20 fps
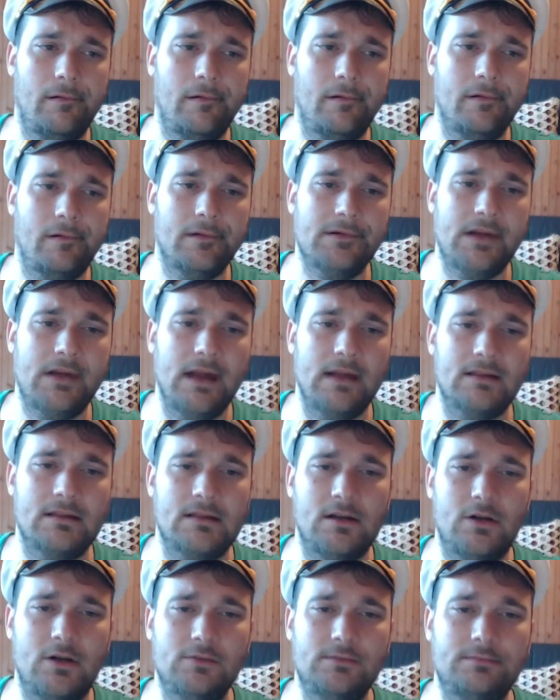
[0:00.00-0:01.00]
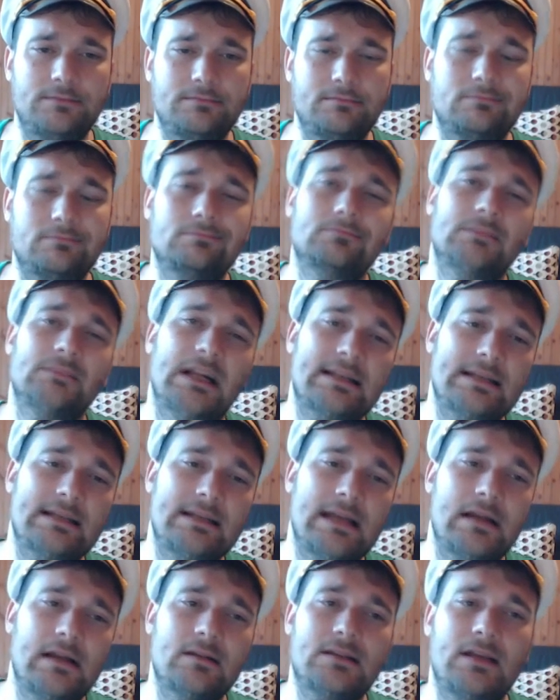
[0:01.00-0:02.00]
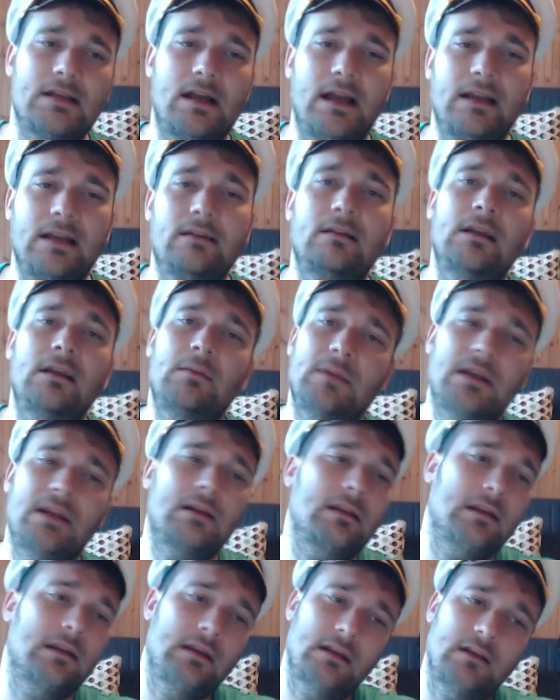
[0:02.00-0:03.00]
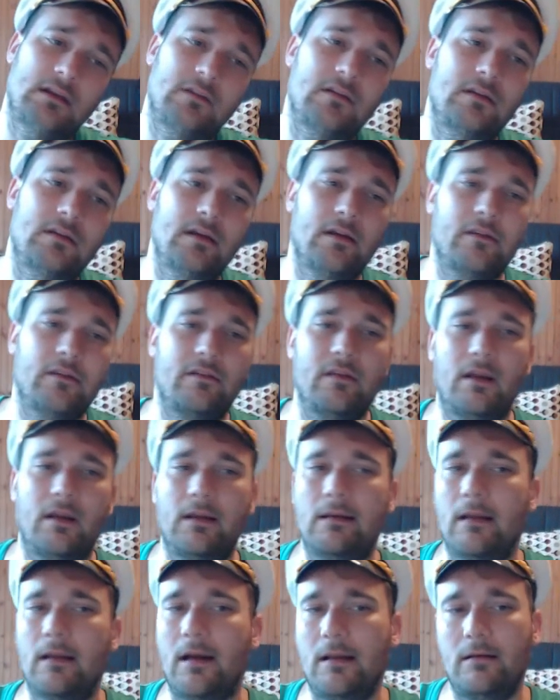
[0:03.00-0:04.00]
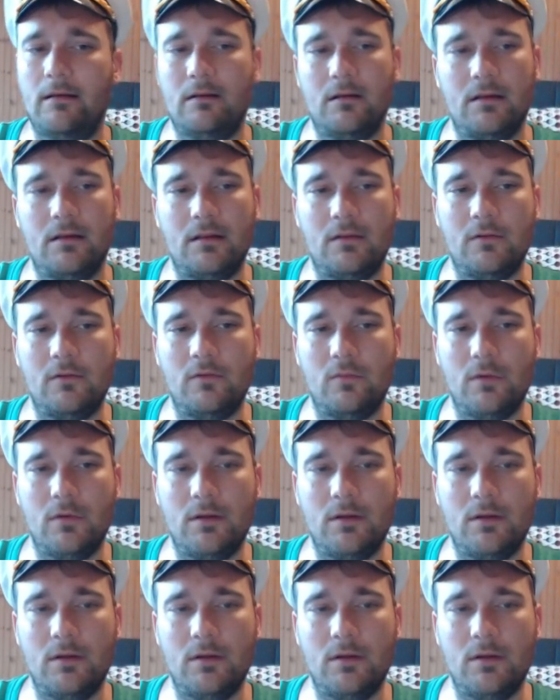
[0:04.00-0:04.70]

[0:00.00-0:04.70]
Okay, so that's the downside. Admittedly, it is a downside, not a huge one.